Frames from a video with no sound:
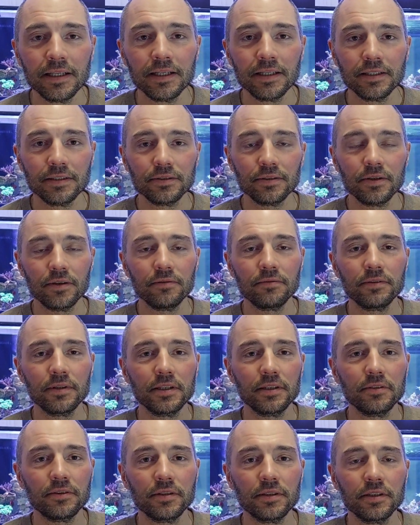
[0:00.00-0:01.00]
So I
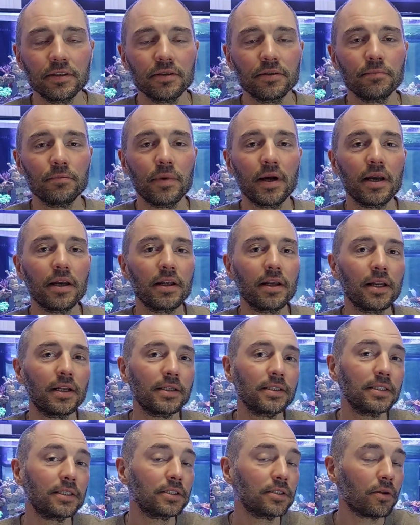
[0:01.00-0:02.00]
figured by an
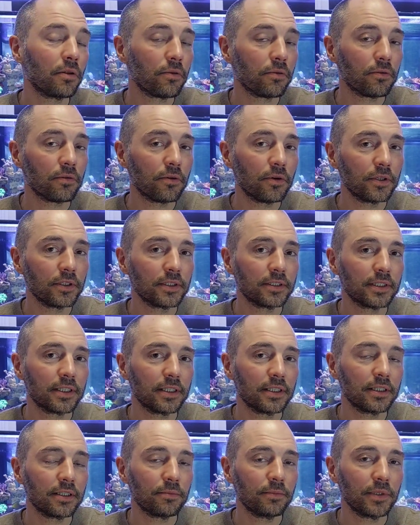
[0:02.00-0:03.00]
additional 30
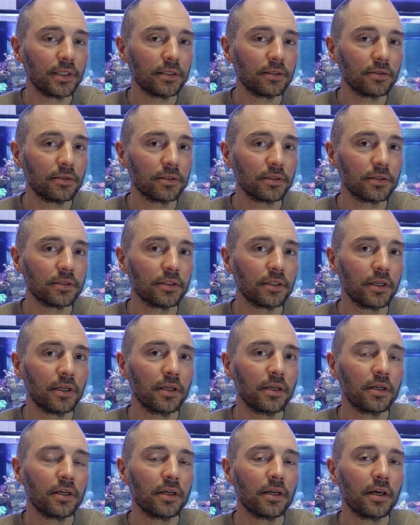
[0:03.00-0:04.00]
centimeters,
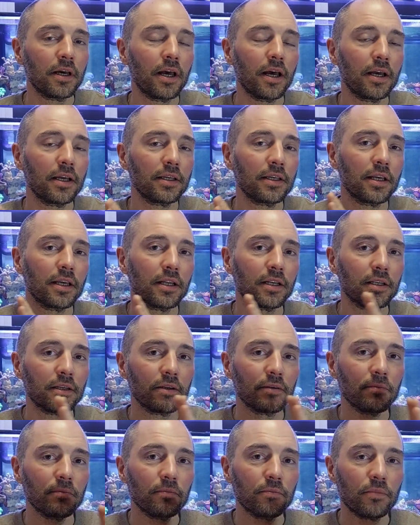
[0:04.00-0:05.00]
I can
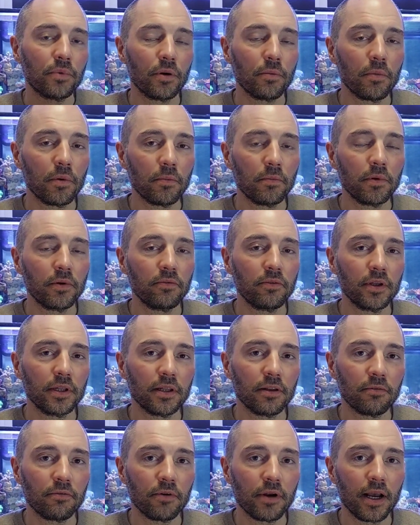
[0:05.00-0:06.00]
probably fit a
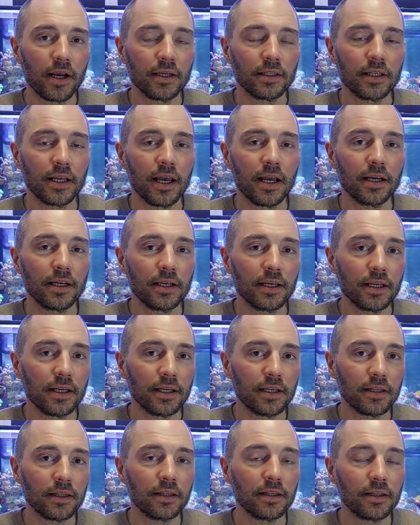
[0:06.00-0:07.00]
frag tank in
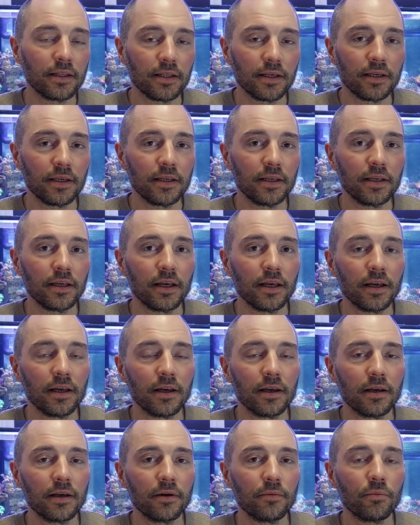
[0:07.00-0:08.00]
the
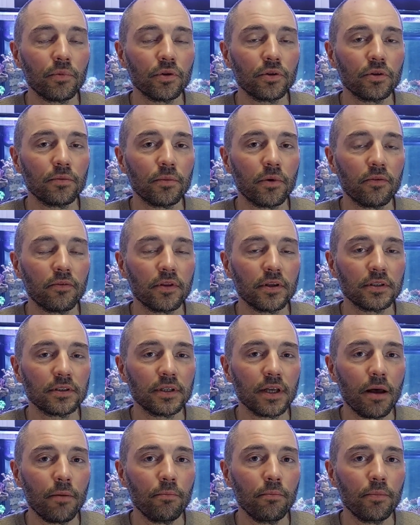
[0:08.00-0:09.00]
bottom of the
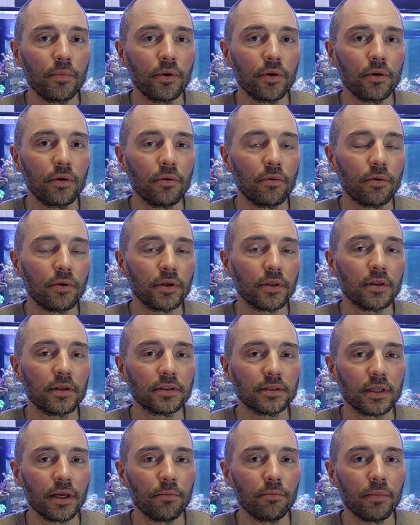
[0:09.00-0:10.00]
sump or in the
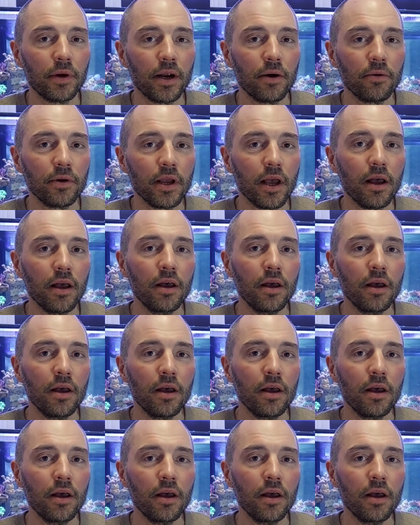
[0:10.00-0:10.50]
sump area.